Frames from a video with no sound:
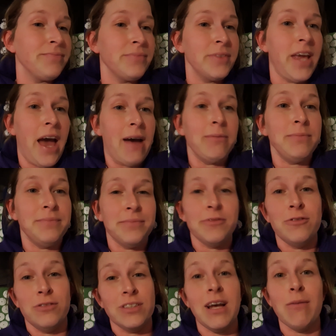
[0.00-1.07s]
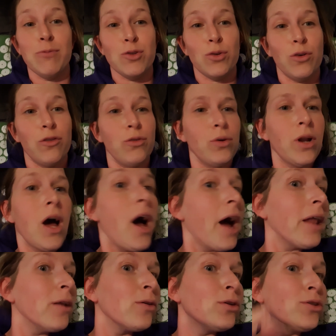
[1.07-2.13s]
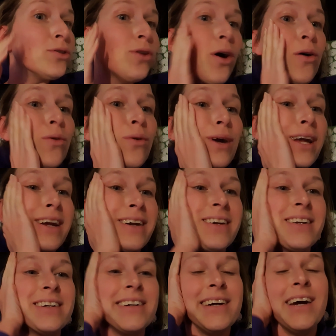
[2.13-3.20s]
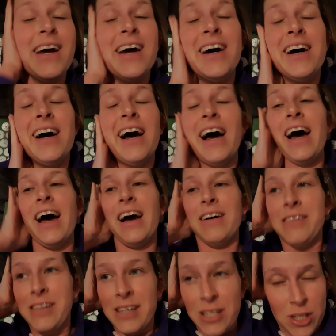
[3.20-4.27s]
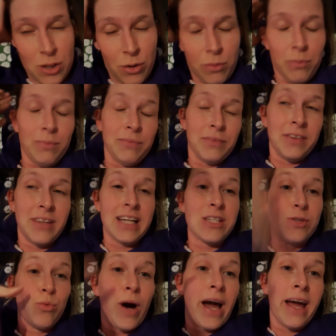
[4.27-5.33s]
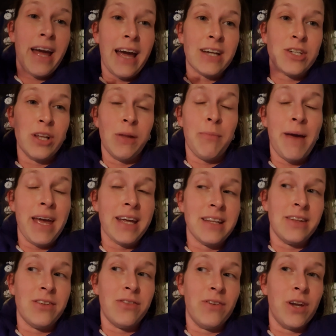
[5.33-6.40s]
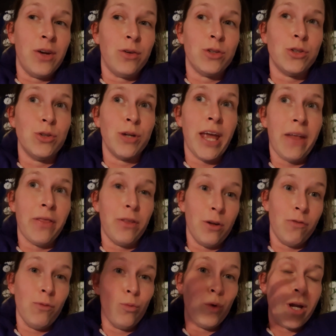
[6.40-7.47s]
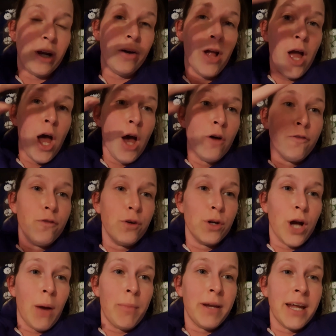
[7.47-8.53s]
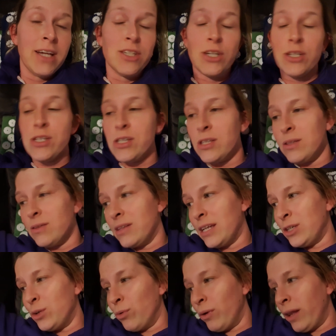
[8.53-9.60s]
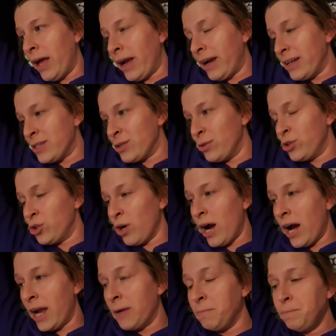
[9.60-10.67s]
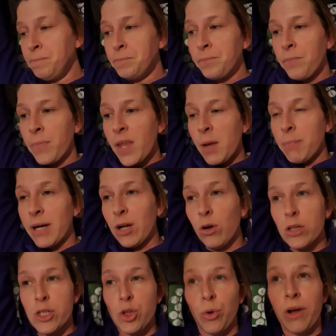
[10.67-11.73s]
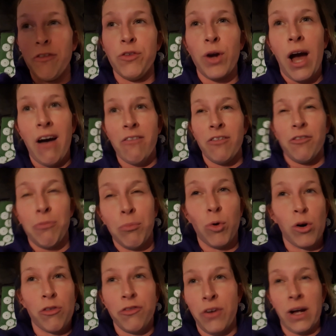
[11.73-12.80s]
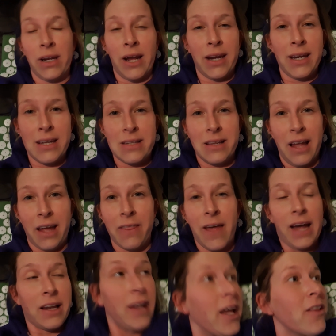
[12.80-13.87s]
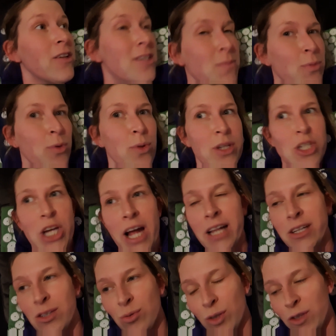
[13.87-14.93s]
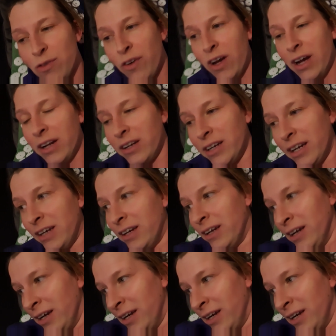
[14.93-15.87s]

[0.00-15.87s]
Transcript: yeah, some sort of food. I look so weird. So that's why I actually make this video, to get the weird food combinations that you would like us to try. But also, if you have more fun ideas like that, like the smoothie challenge was fun, and